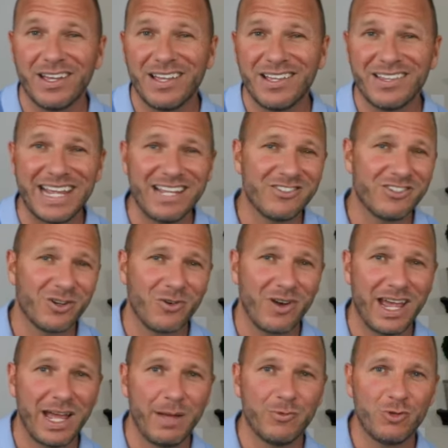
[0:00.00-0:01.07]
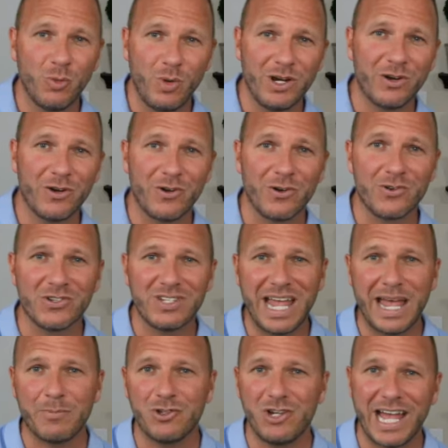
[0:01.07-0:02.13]
Instagram, Twitter,
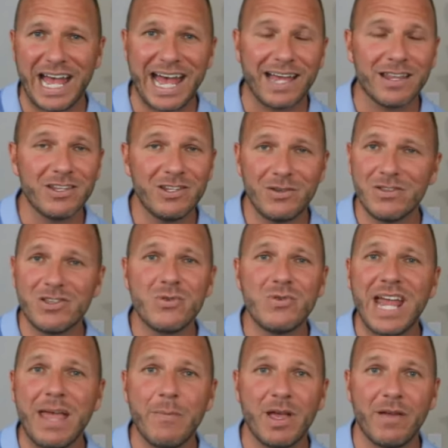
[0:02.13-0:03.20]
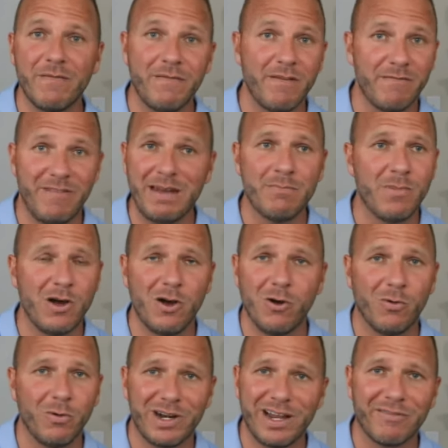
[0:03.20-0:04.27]
Snapchat, you name it, Venmo,
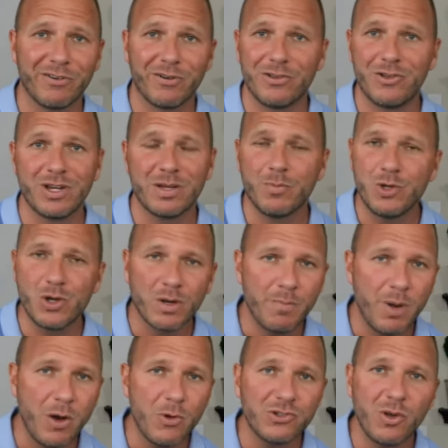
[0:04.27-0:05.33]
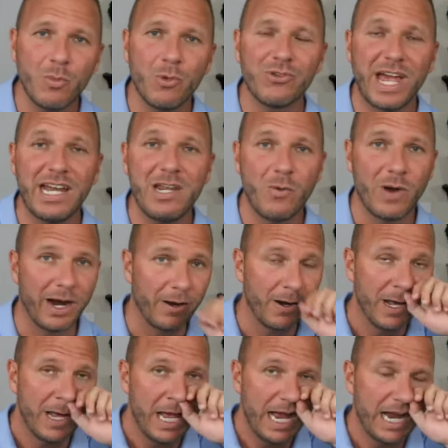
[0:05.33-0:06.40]
whatever. You can post almost anywhere
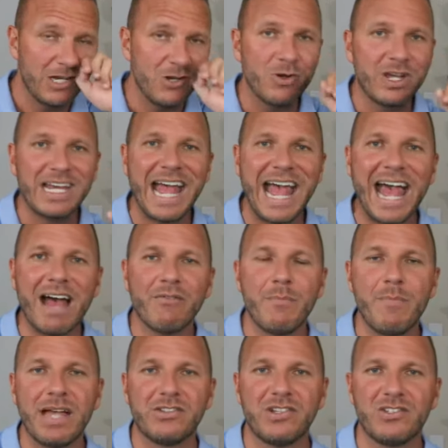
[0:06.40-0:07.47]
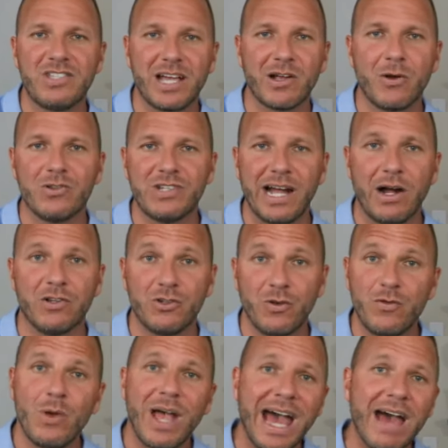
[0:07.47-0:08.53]
and you can have a message that goes out. So if
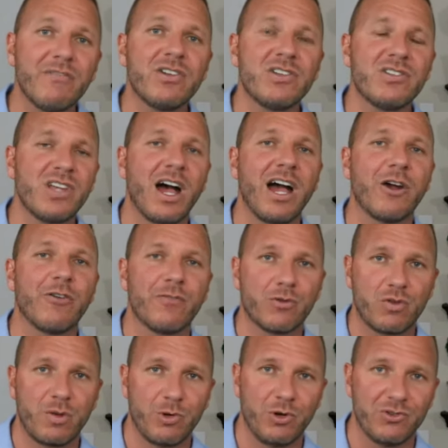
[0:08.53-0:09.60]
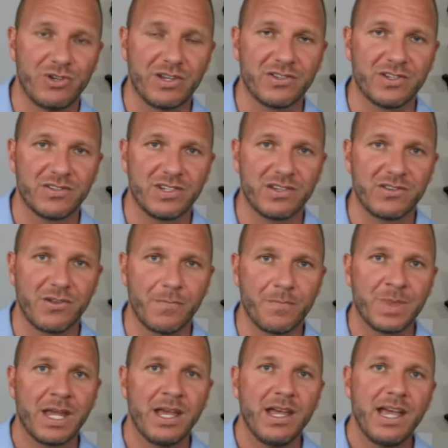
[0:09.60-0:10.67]
you have a desire for the criminal justice system,
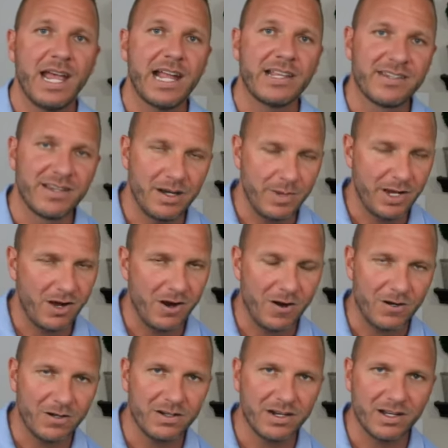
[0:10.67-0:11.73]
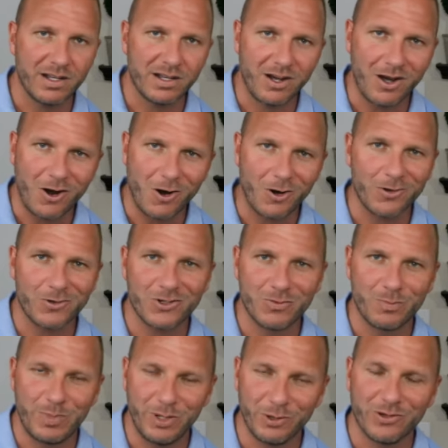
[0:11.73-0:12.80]
it's going to be a hard
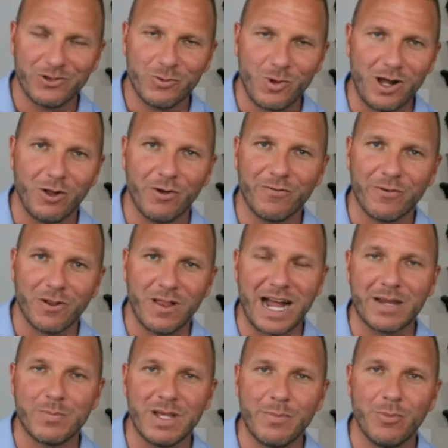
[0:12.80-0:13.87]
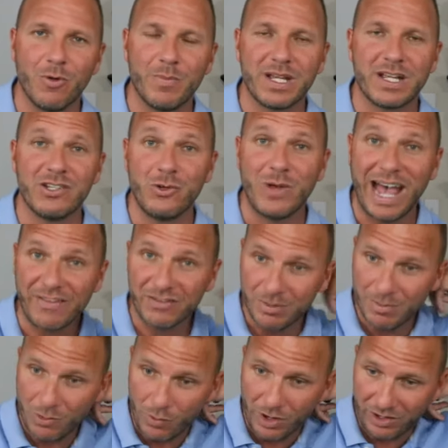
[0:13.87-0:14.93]
pill to swallow for a lot of people because you have to
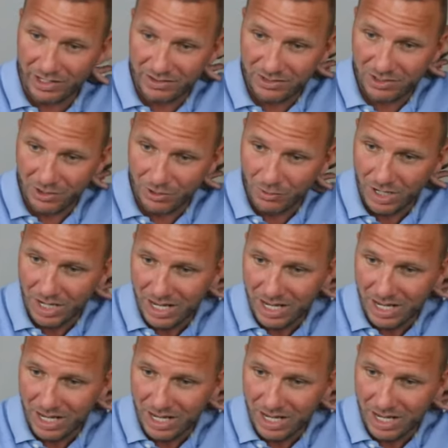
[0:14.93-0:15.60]
be willing to